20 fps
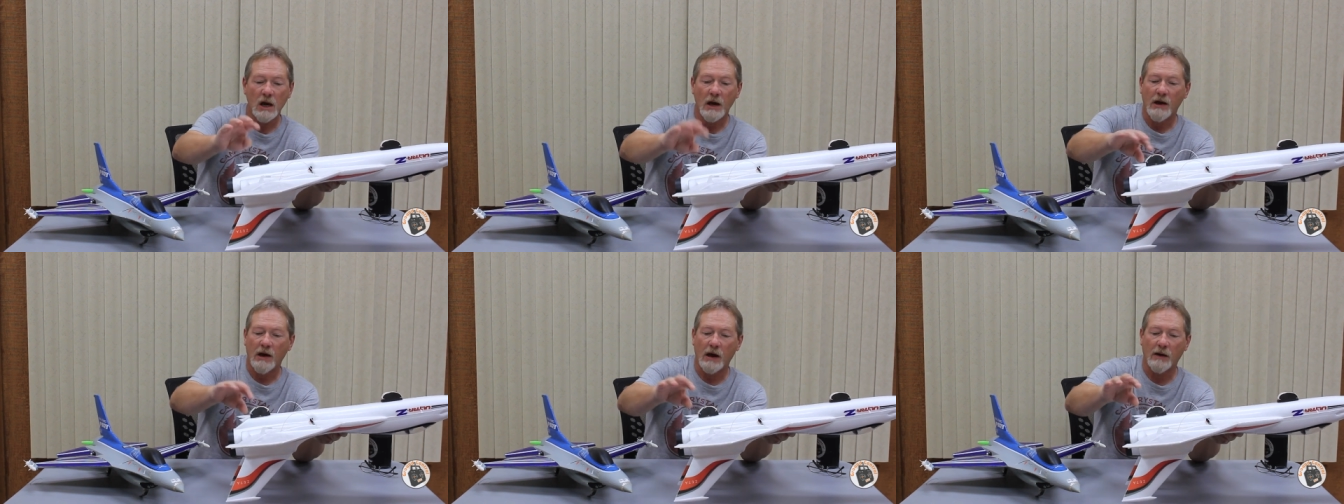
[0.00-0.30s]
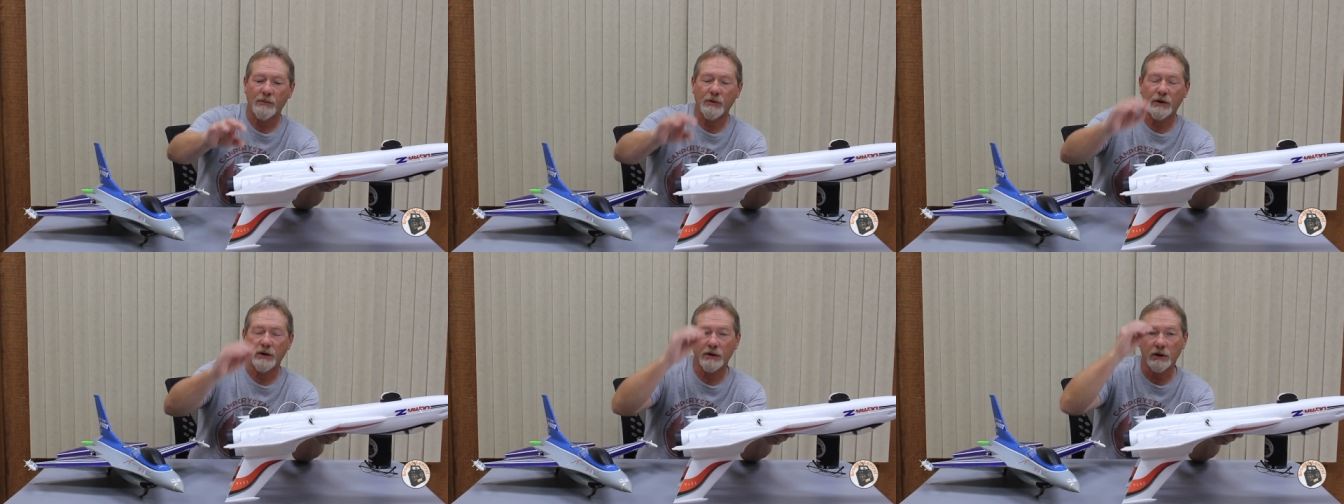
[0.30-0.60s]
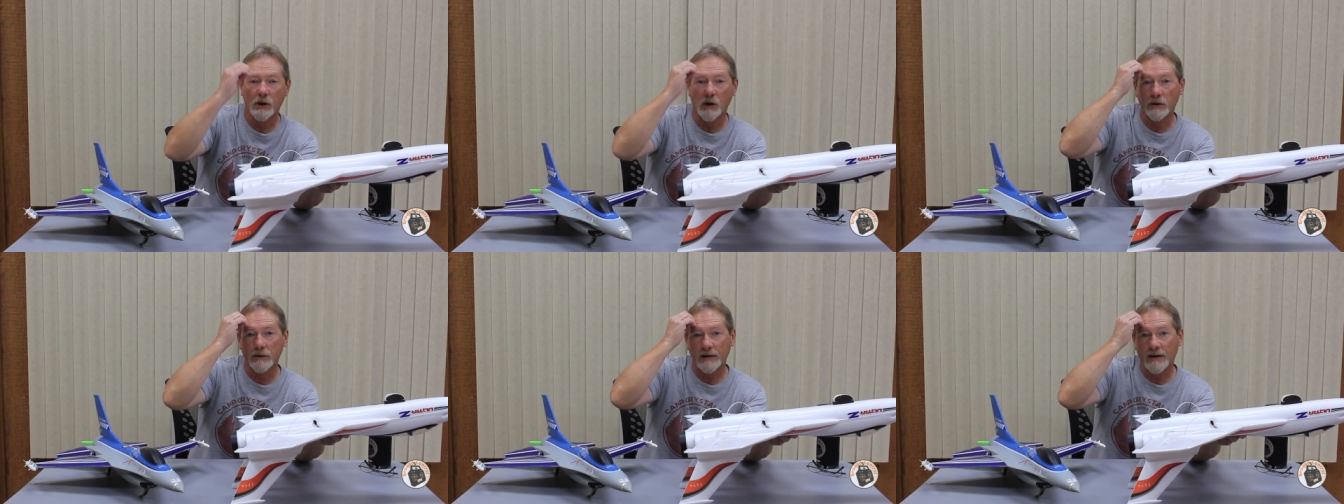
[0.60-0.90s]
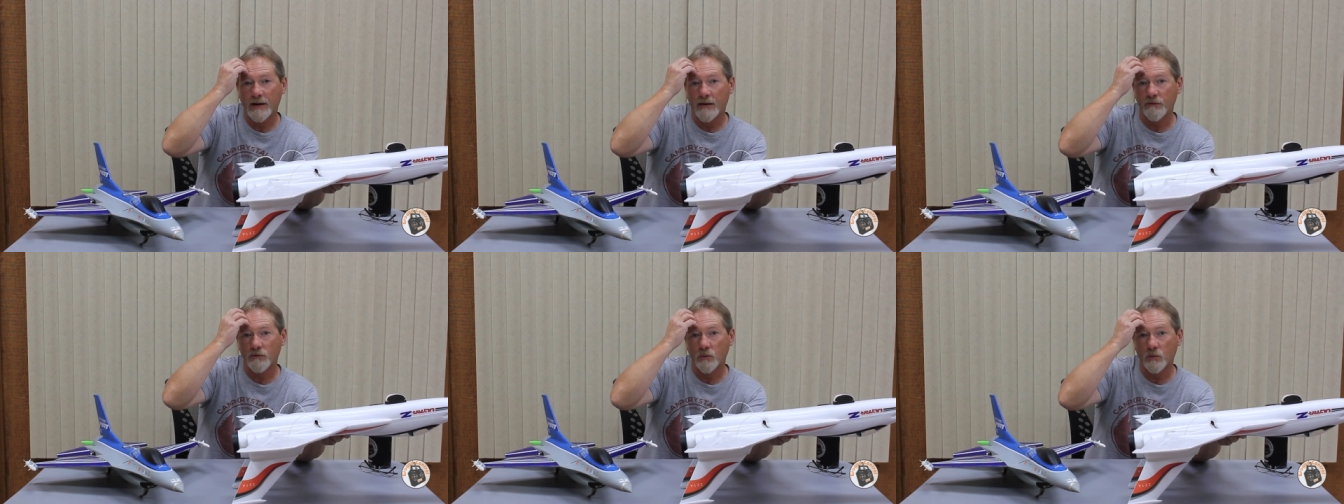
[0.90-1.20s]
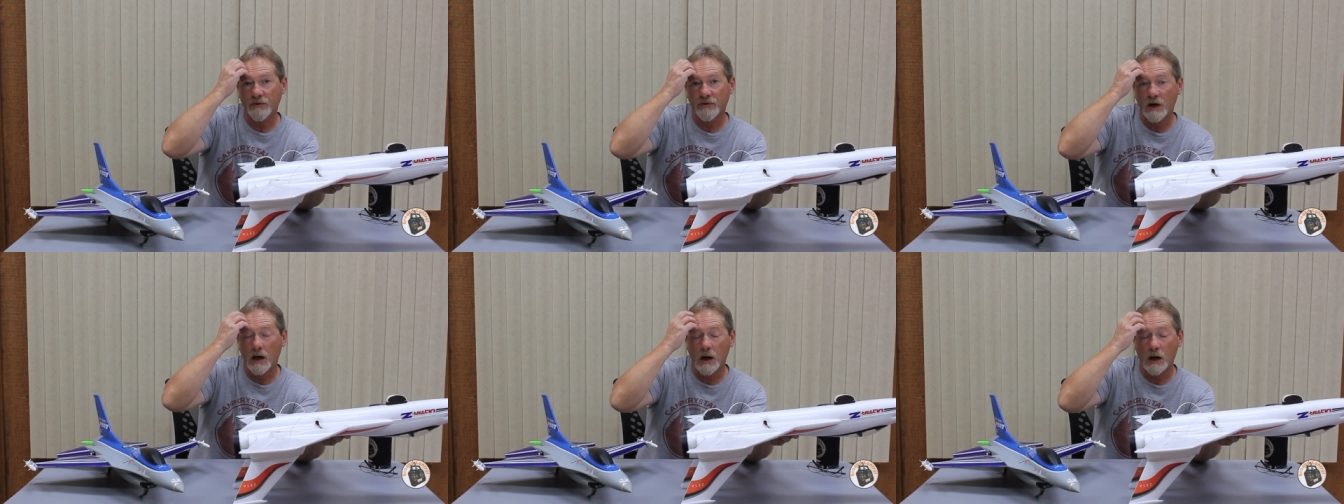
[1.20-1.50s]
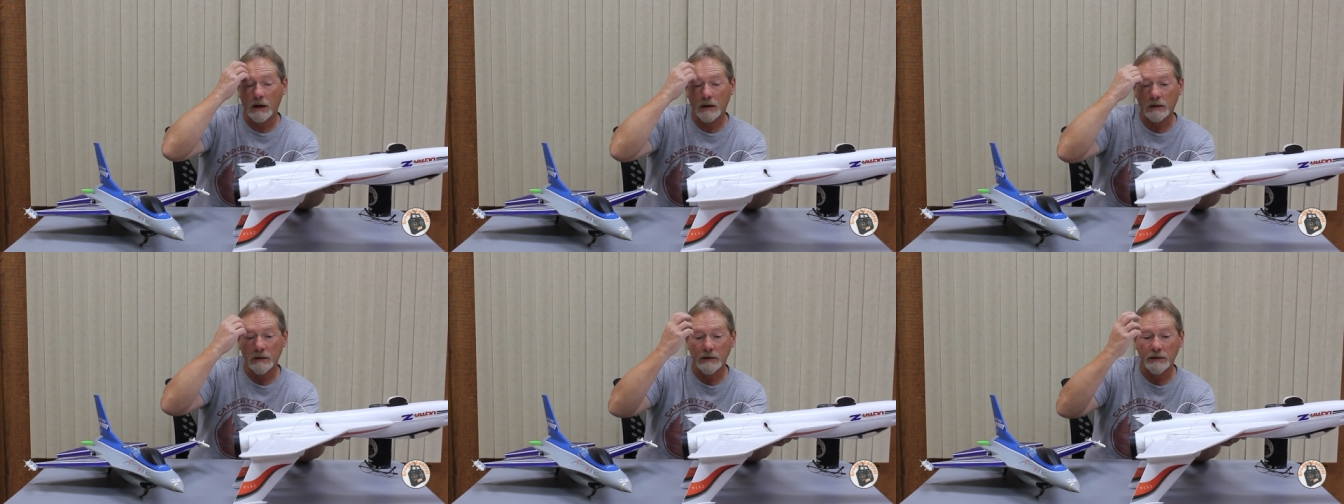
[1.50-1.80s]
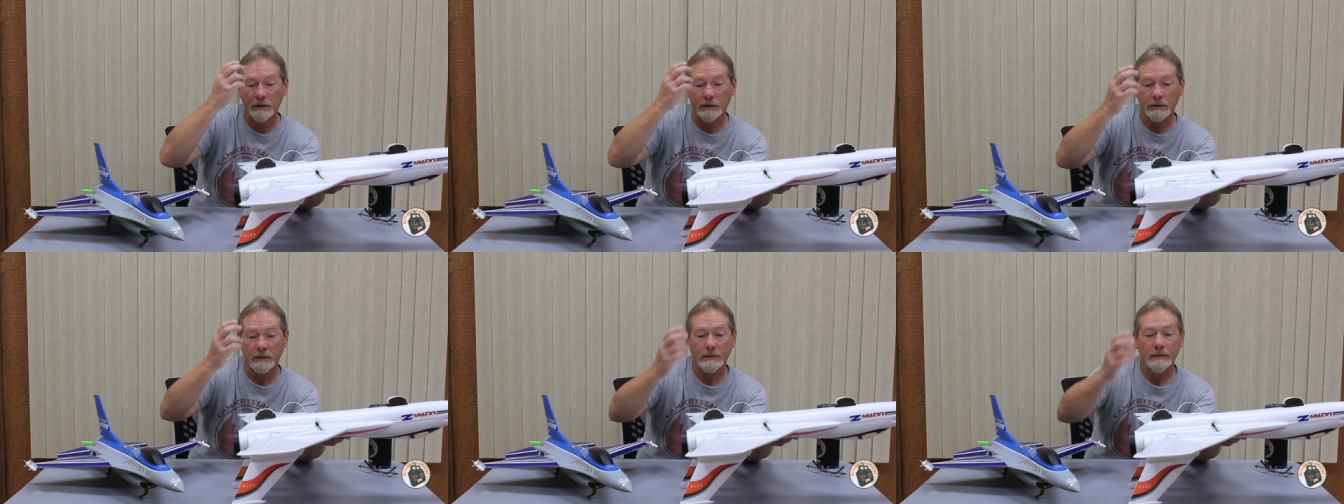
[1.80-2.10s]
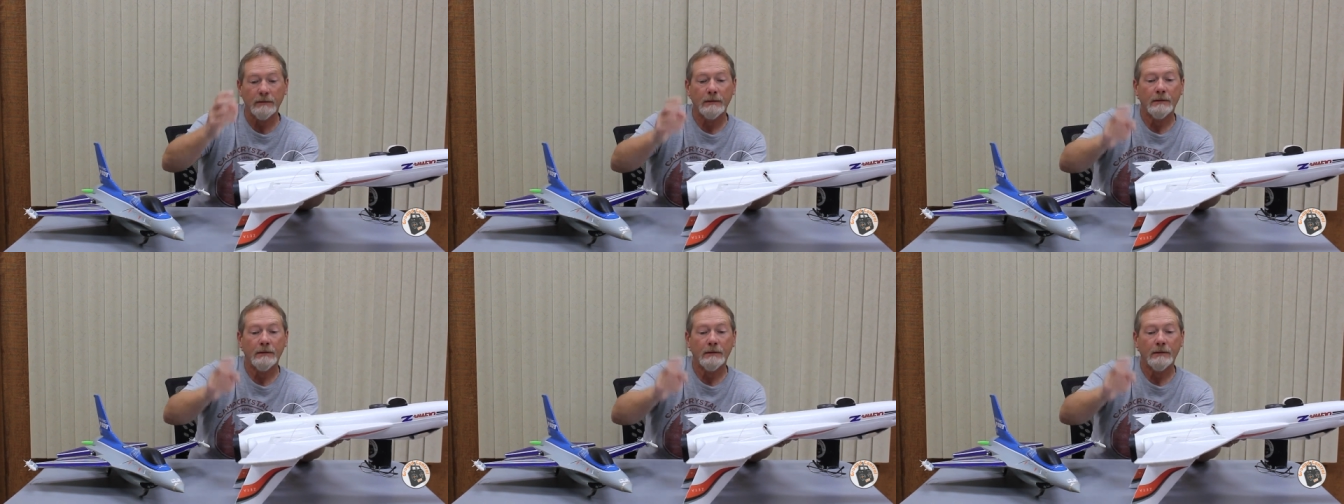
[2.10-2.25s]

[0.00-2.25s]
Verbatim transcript: I put it all together with hot glue.